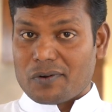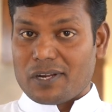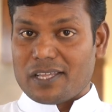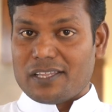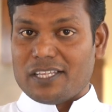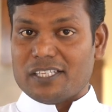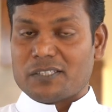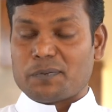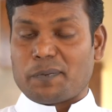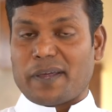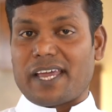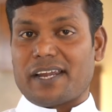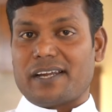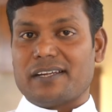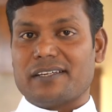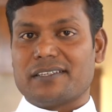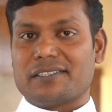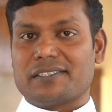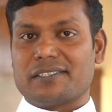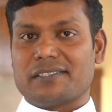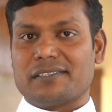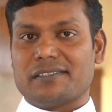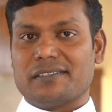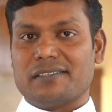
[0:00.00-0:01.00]
only these
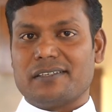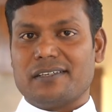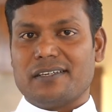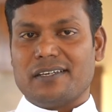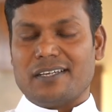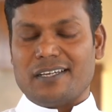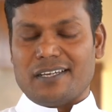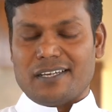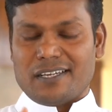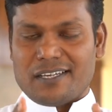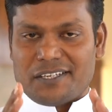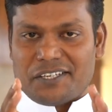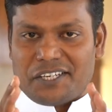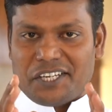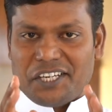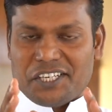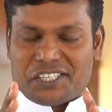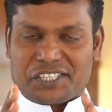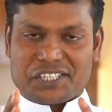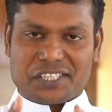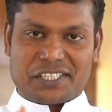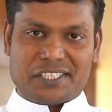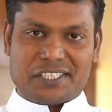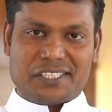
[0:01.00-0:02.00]
parents,
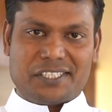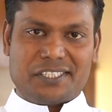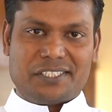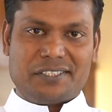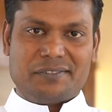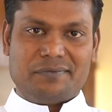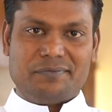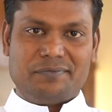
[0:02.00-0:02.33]
teachers